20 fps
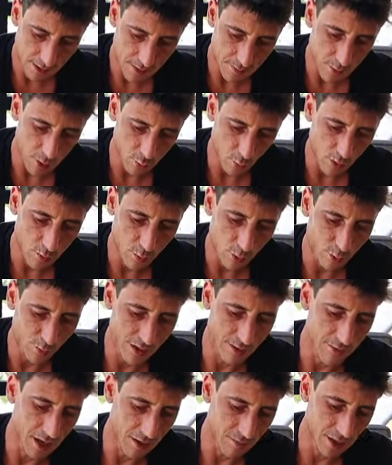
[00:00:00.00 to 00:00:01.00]
Come on, one more
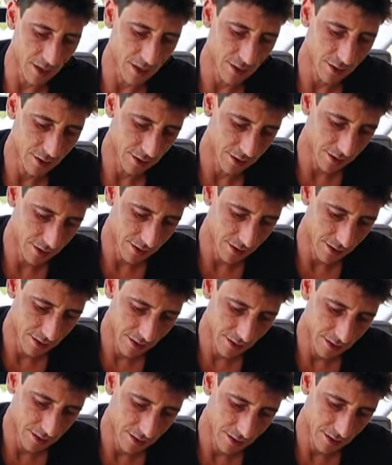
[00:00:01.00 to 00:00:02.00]
win, baby.
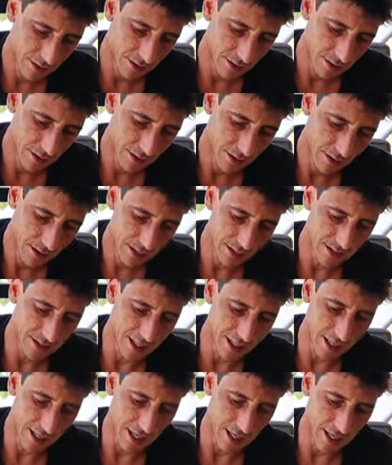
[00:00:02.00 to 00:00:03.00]

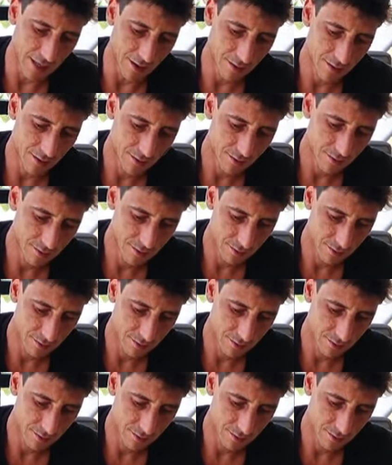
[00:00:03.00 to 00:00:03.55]
Let's get it here.